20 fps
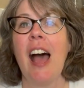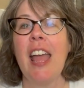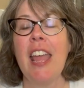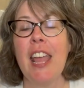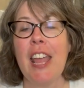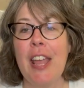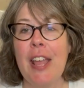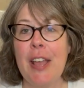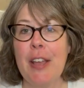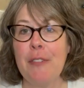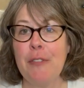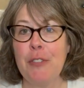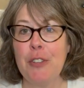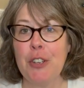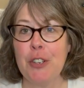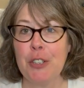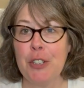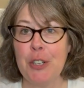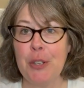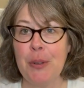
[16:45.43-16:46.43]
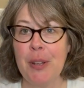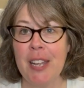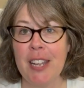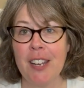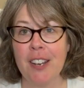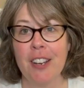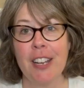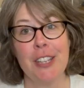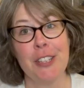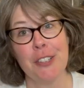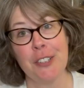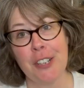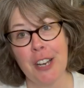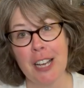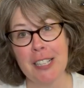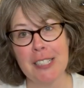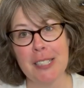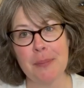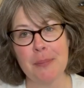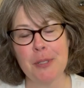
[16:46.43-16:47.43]
If you're new here and you're
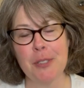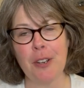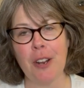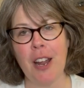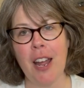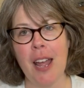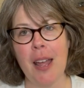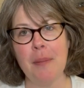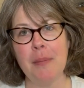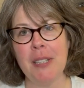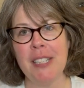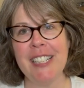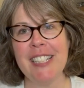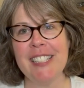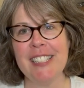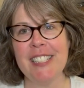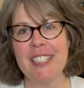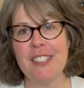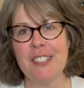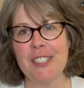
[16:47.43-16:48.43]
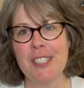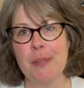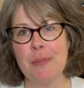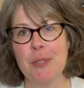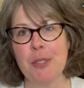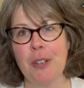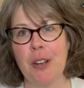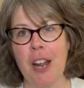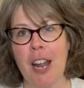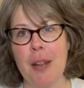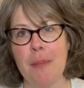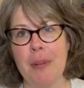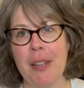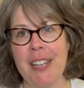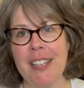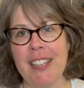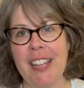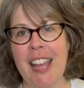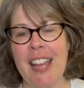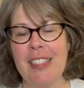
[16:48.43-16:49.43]
not subscribed, consider
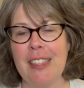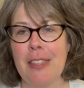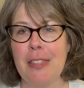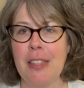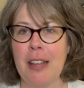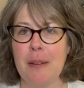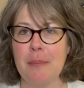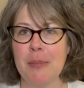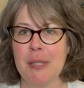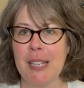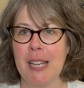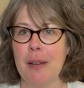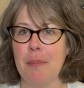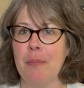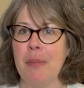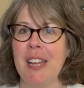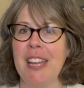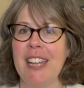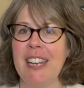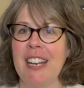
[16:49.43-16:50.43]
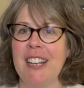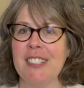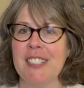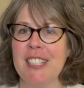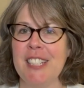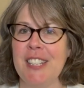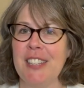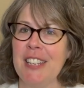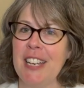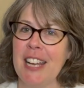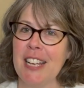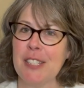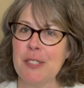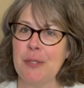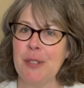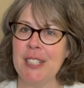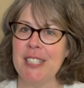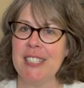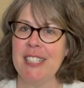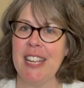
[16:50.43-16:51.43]
subscribing, hit the thumbs up, and I'll see you in the next
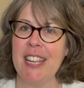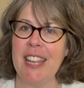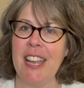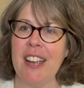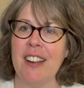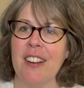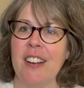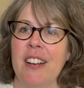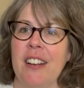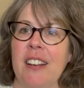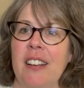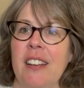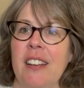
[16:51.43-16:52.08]
one. Take care.